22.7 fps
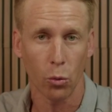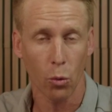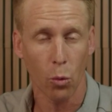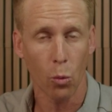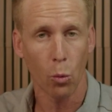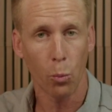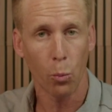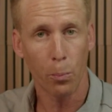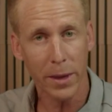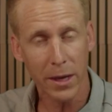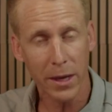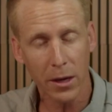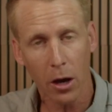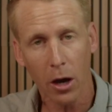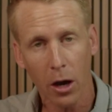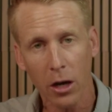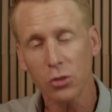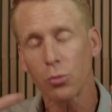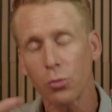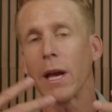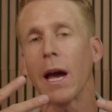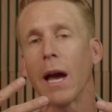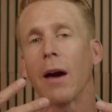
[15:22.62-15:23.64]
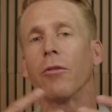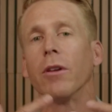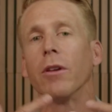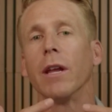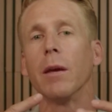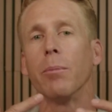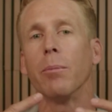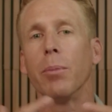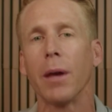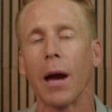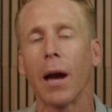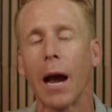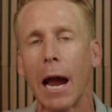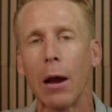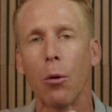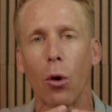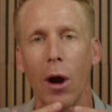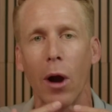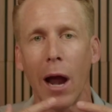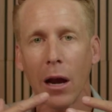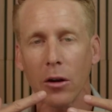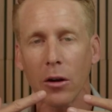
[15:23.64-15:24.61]
because we have an API,
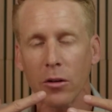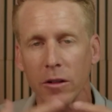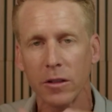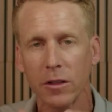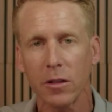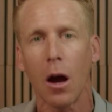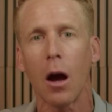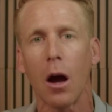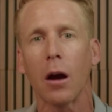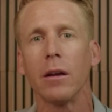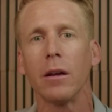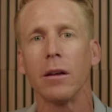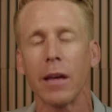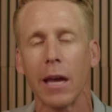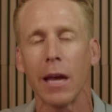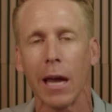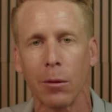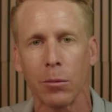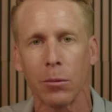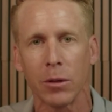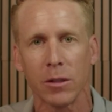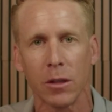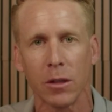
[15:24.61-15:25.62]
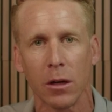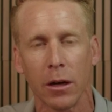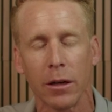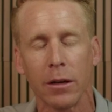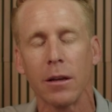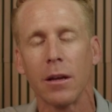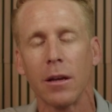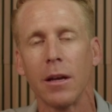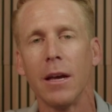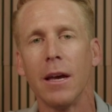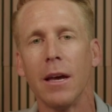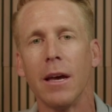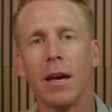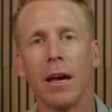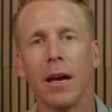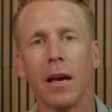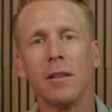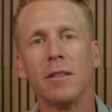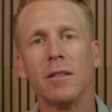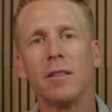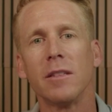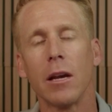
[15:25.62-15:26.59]
we're actually talking to Amazon
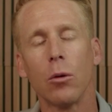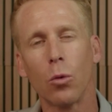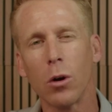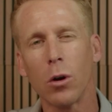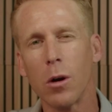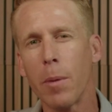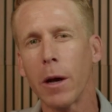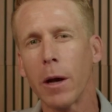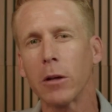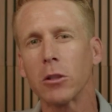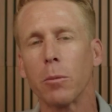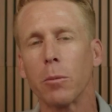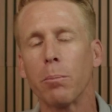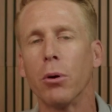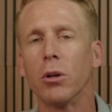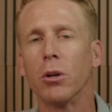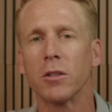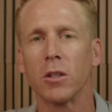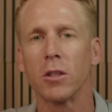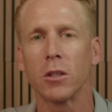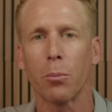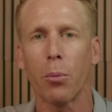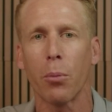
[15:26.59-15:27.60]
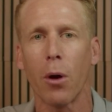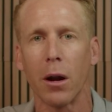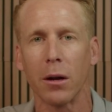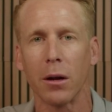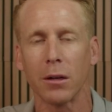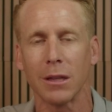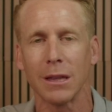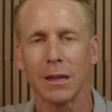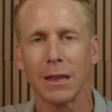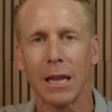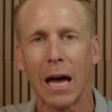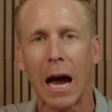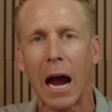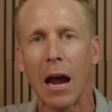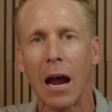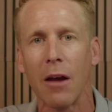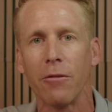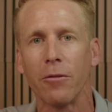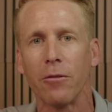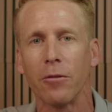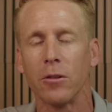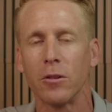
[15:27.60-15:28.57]
and saying, we're about to push this product
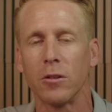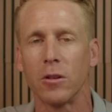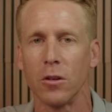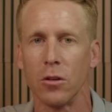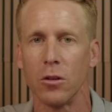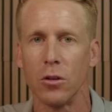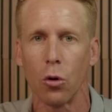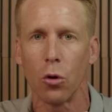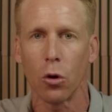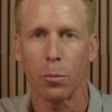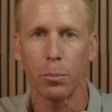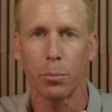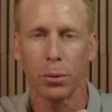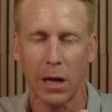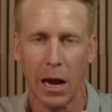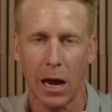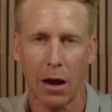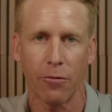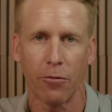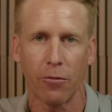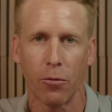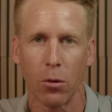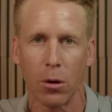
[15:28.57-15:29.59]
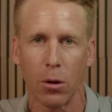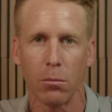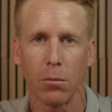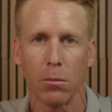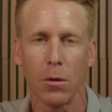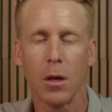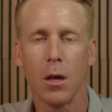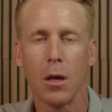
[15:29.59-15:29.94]
live to your platform.